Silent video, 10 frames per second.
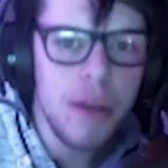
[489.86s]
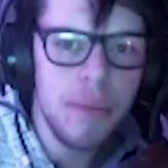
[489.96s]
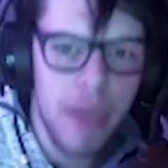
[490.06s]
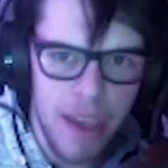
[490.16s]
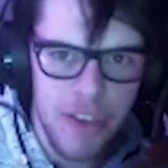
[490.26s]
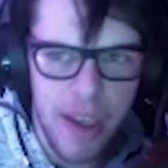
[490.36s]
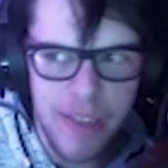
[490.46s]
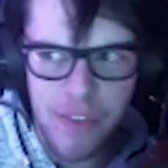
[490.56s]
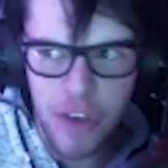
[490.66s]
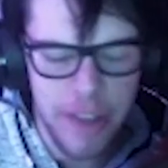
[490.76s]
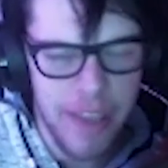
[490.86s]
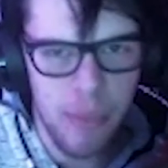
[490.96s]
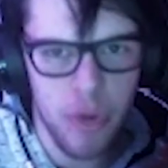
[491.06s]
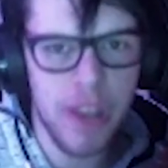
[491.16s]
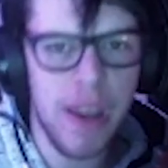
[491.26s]
But yeah, you guys have a good day,
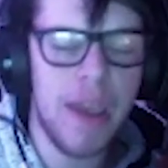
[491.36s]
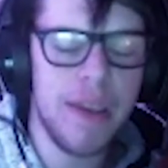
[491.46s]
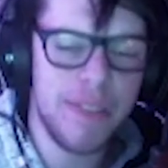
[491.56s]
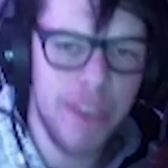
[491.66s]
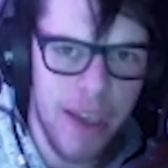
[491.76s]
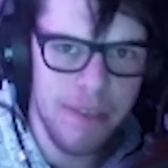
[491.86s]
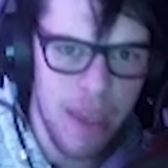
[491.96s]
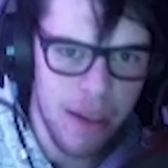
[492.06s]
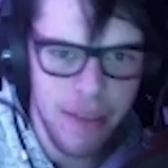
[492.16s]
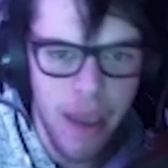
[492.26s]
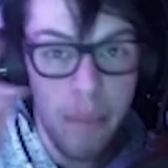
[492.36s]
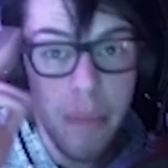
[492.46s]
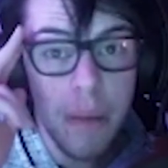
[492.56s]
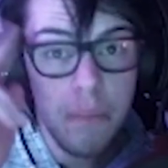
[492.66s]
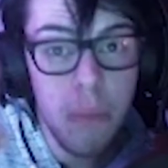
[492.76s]
morning, and night. And see you guys next
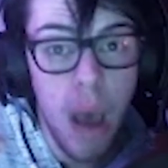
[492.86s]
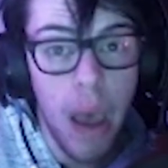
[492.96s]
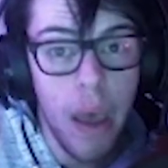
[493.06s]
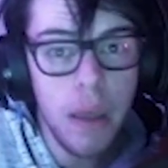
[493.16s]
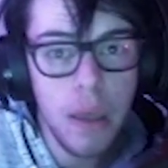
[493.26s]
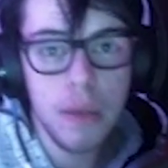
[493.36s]
time. Bye.